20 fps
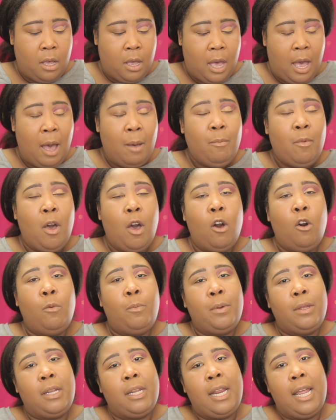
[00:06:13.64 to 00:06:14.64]
I'm
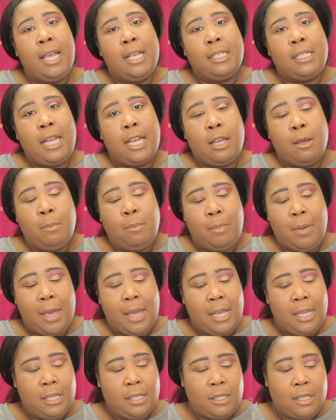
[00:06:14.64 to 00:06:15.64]
hoping it has like a
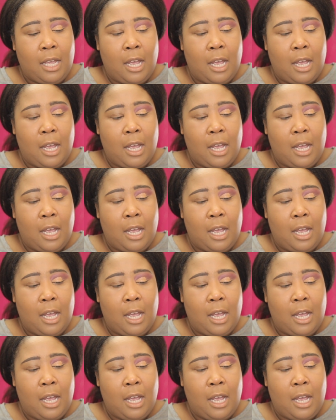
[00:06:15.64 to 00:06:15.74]
base.